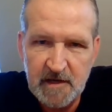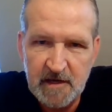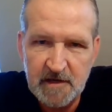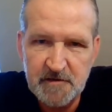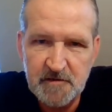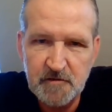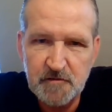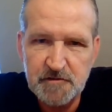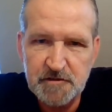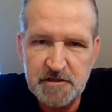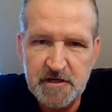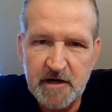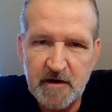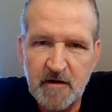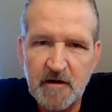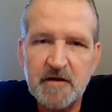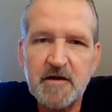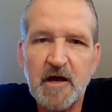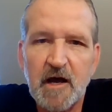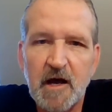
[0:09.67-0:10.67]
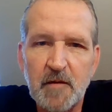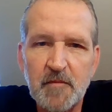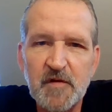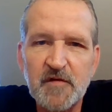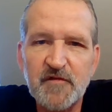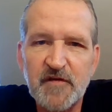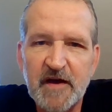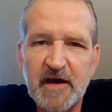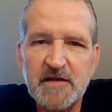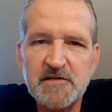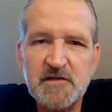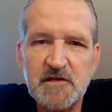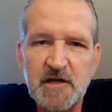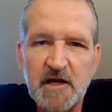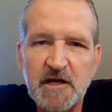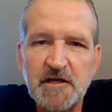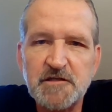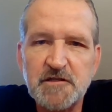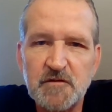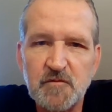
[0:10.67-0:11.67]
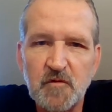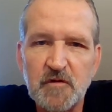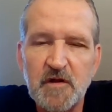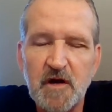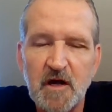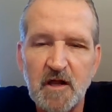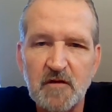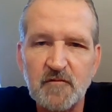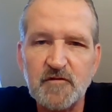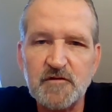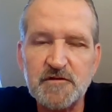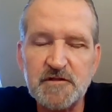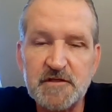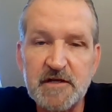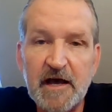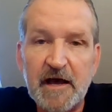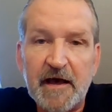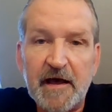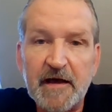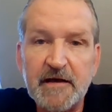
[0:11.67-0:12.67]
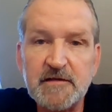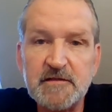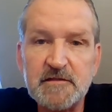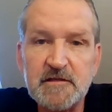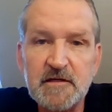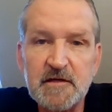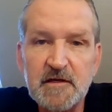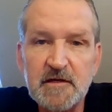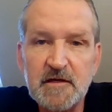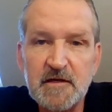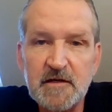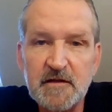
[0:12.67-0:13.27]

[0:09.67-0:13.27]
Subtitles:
I do share a common fascination with Oliver Sacks.